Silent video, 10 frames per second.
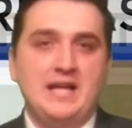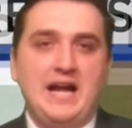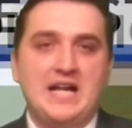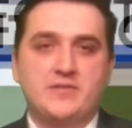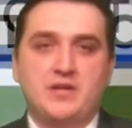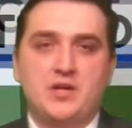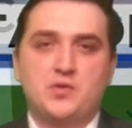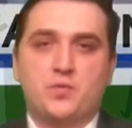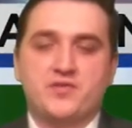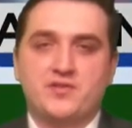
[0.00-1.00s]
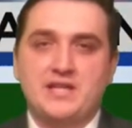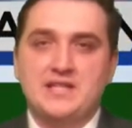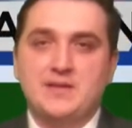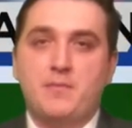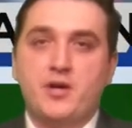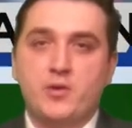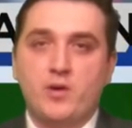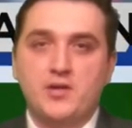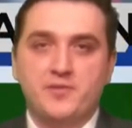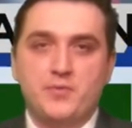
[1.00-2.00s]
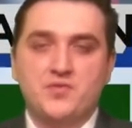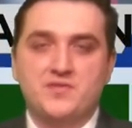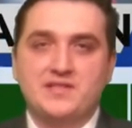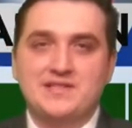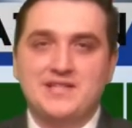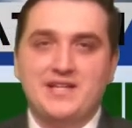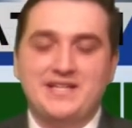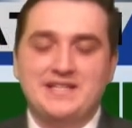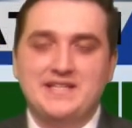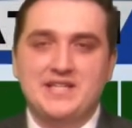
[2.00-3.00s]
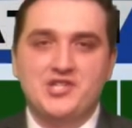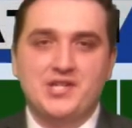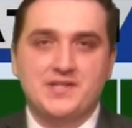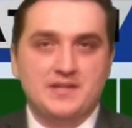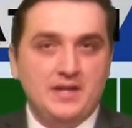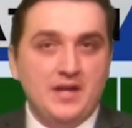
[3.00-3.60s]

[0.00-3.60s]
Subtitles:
as we go towards your day tomorrow under mostly sunny conditions.